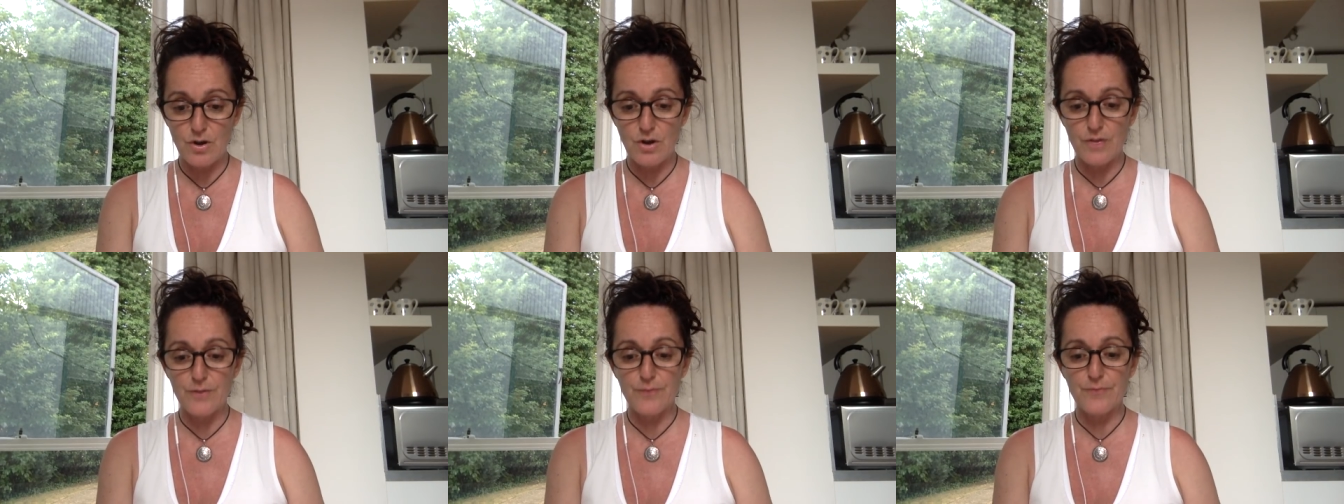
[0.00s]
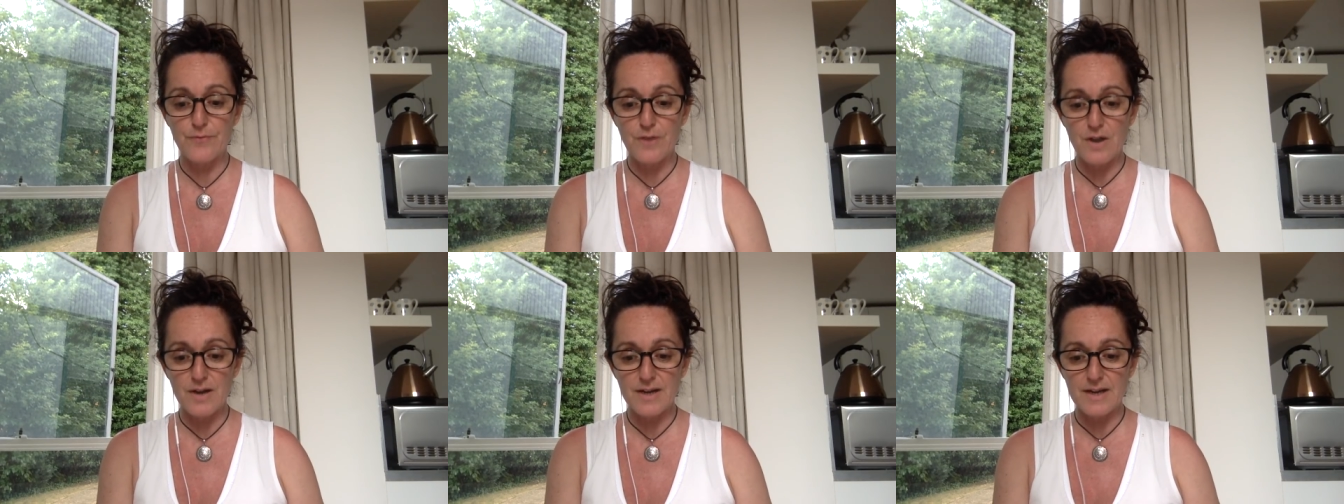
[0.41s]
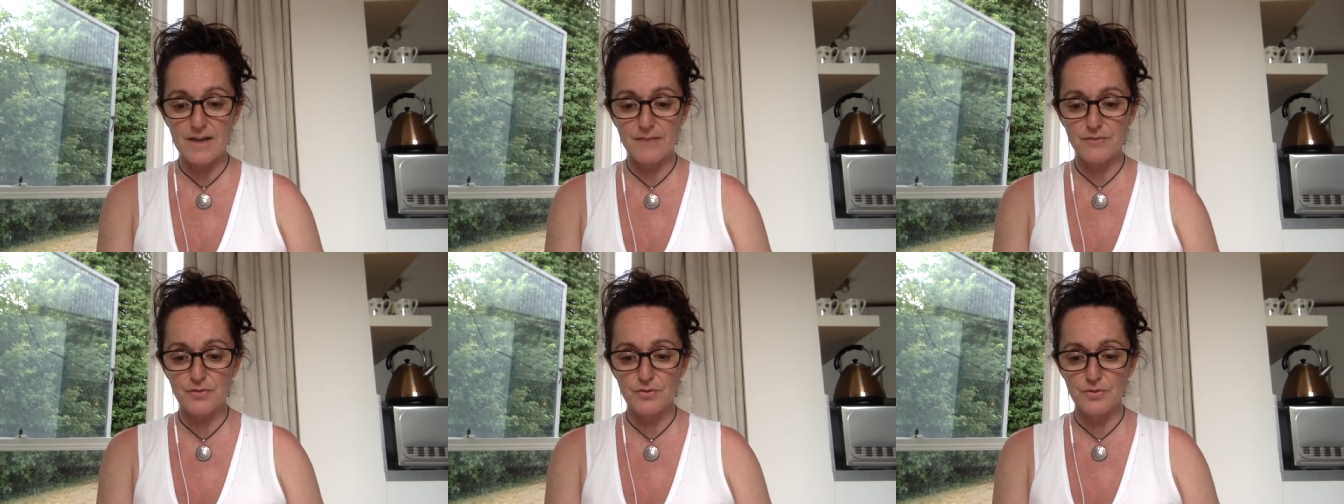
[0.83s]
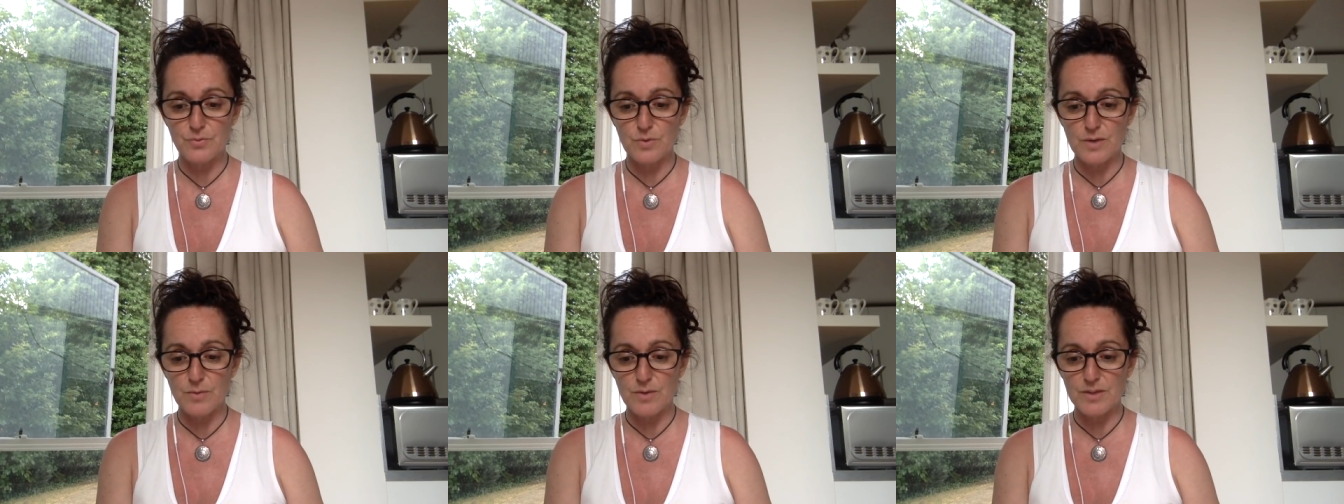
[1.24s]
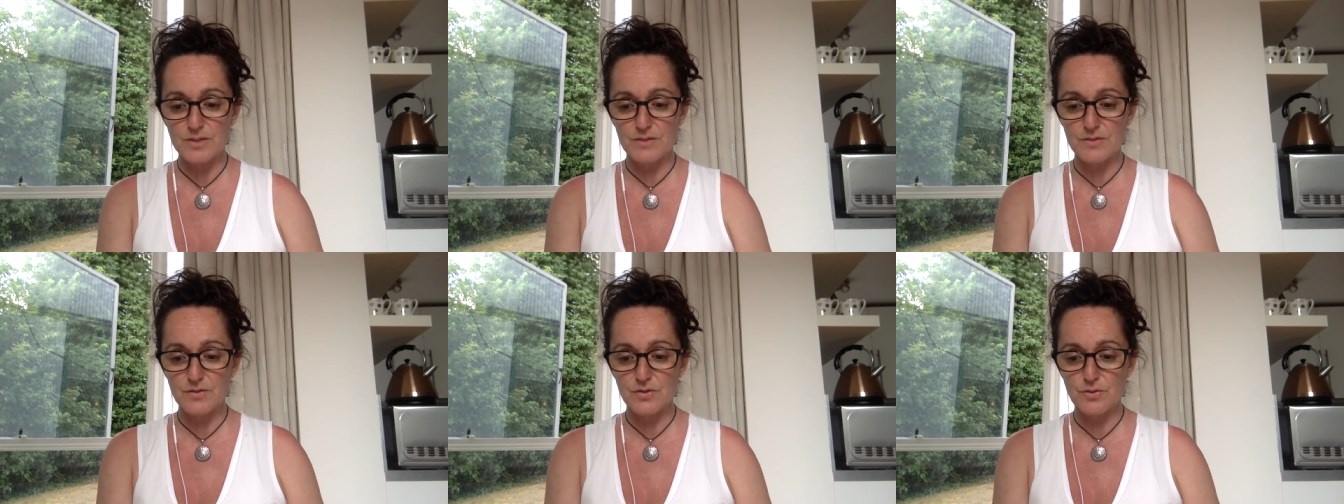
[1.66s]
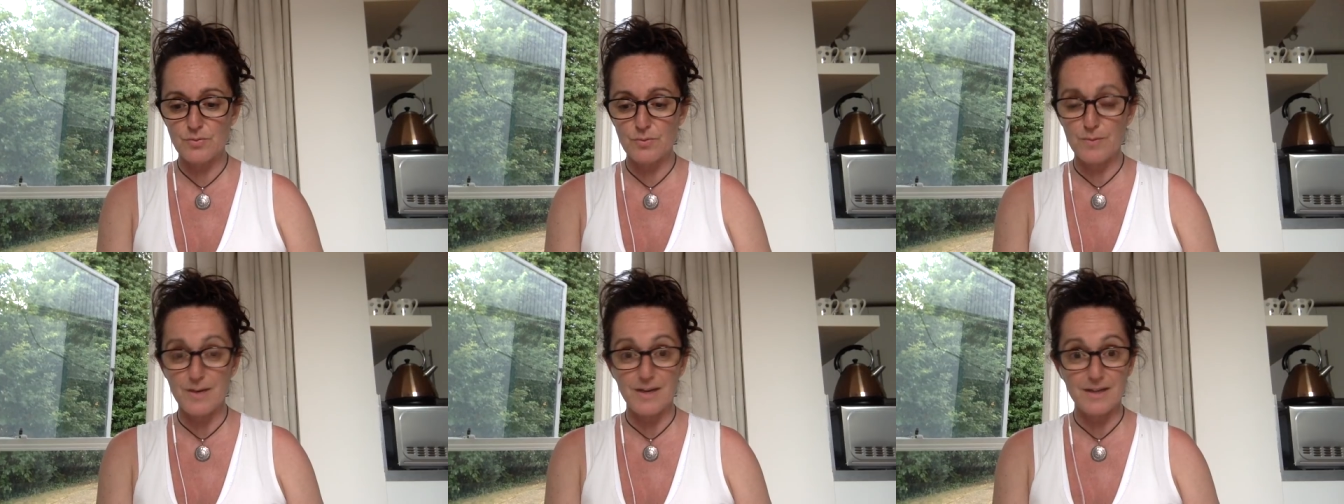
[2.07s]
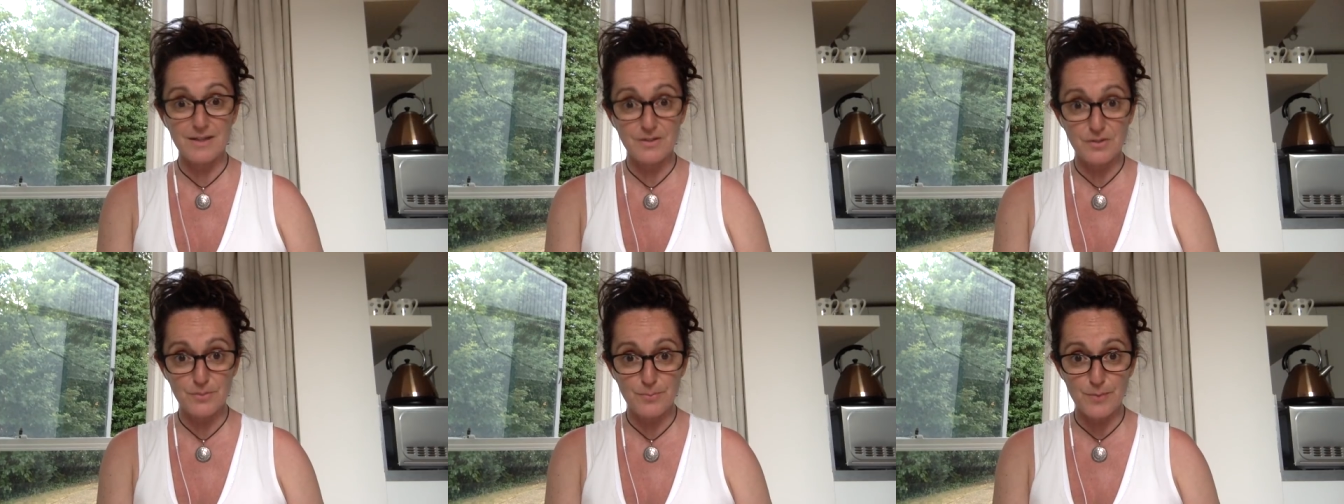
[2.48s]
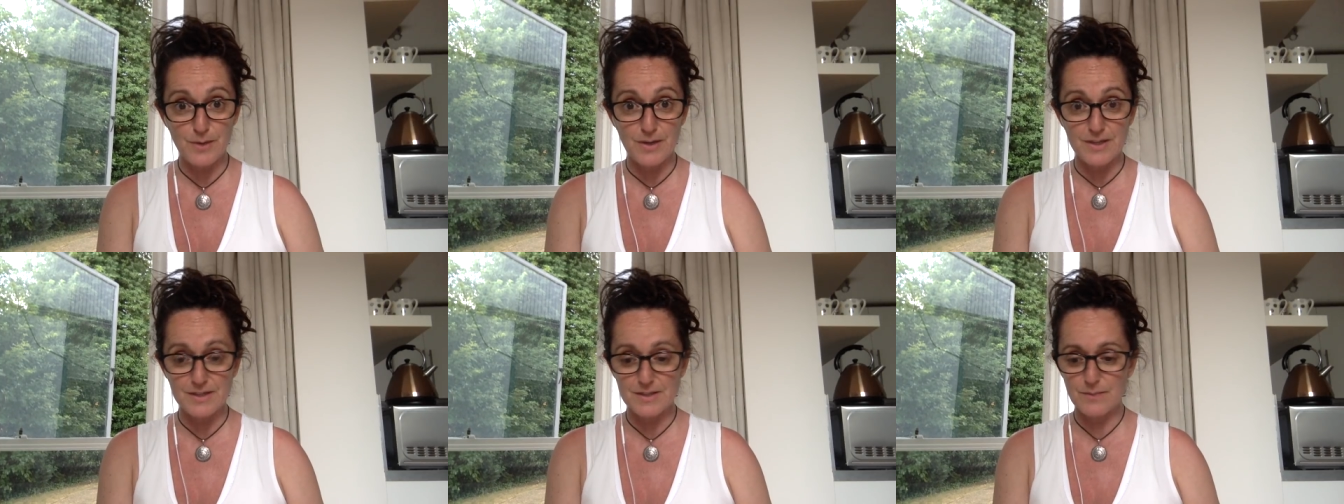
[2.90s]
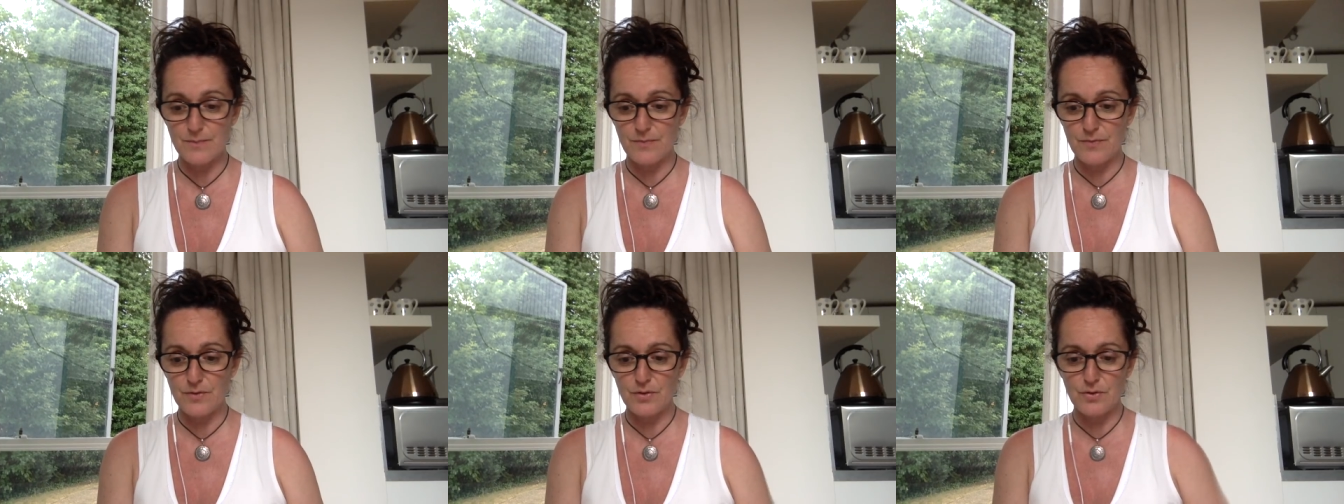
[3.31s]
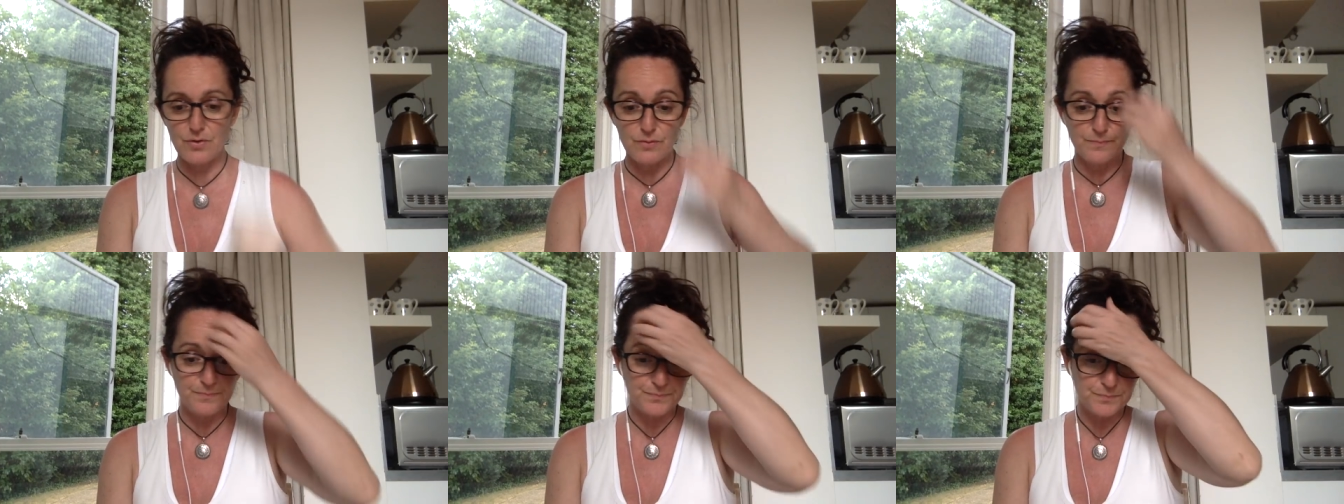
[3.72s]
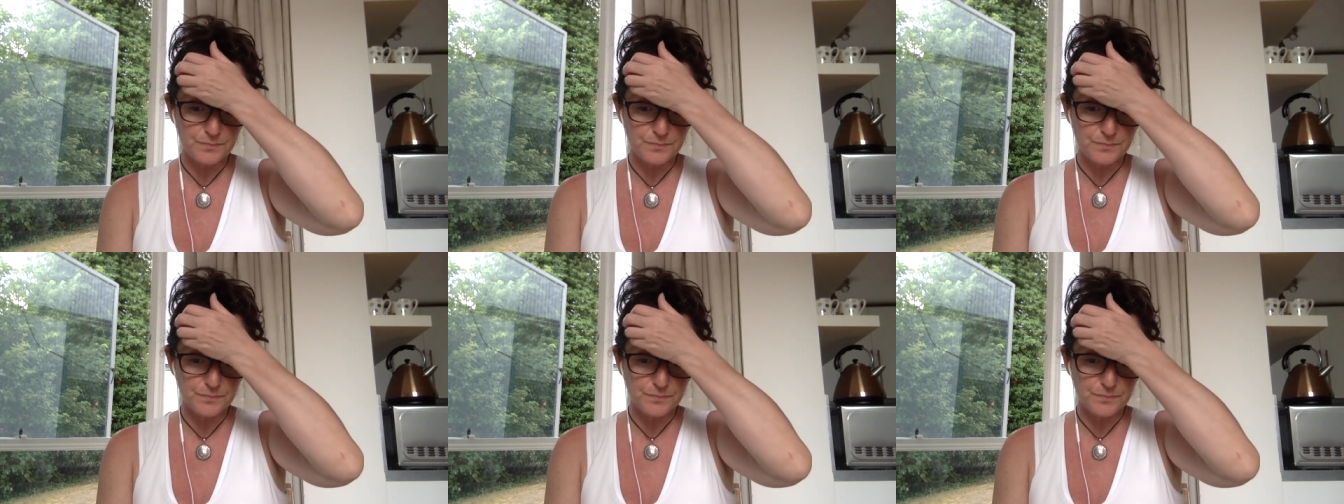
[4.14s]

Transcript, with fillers: on the Friday afternoon when I went to the supermarket to buy some food.